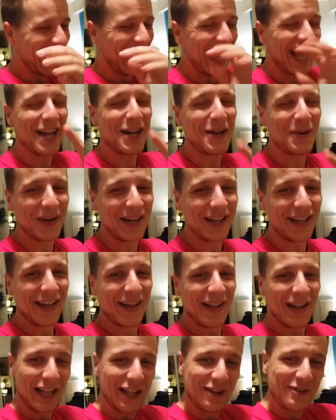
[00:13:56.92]
Anyway,
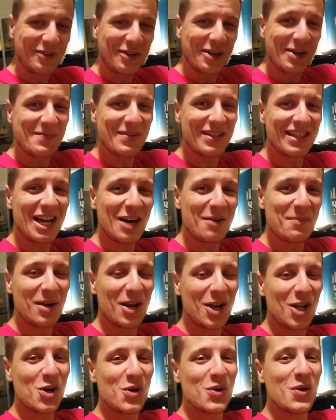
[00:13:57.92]
leave a comment down
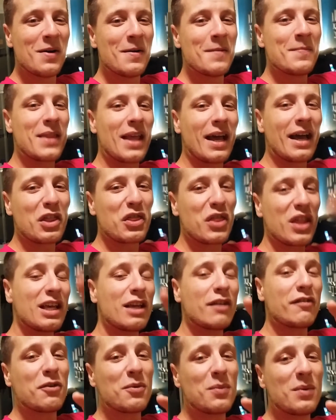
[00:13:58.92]
below. I thank
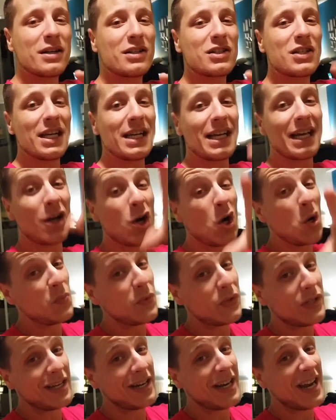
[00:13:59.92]
you for watching, and I hope to
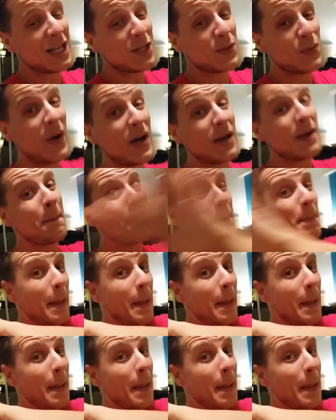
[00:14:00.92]
see you next one.